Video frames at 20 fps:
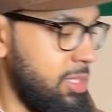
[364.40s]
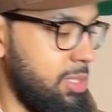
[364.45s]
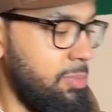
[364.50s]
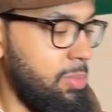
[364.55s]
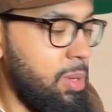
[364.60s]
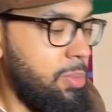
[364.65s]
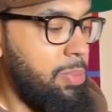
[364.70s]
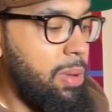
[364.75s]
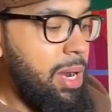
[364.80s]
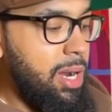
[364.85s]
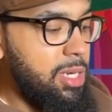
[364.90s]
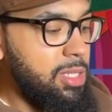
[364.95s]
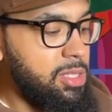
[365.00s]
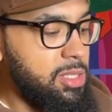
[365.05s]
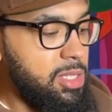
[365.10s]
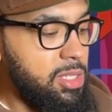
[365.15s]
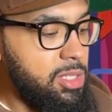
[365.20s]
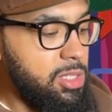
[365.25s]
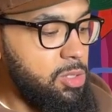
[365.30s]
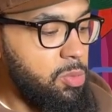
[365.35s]
some
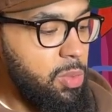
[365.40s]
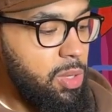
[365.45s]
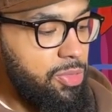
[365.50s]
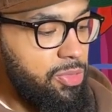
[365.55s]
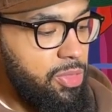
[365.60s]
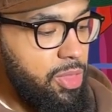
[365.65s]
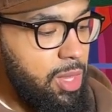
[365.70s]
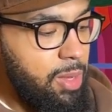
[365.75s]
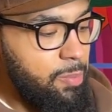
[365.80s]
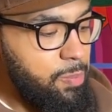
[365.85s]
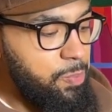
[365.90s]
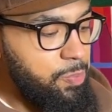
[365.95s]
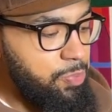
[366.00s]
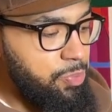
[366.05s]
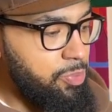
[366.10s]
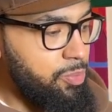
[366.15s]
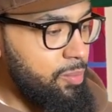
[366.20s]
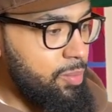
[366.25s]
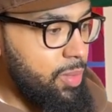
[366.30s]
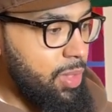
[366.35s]
comparisons with them,
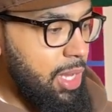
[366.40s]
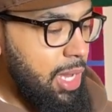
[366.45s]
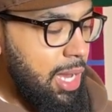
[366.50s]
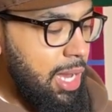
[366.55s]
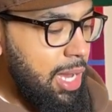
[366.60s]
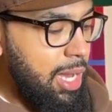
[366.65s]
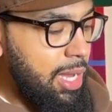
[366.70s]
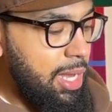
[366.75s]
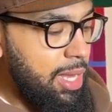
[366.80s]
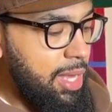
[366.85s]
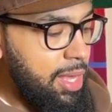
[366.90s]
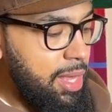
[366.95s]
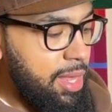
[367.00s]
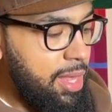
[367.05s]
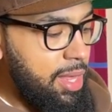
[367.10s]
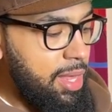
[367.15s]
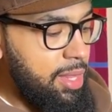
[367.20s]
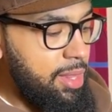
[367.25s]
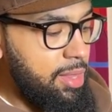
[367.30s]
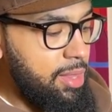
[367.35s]

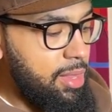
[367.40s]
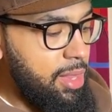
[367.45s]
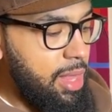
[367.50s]
and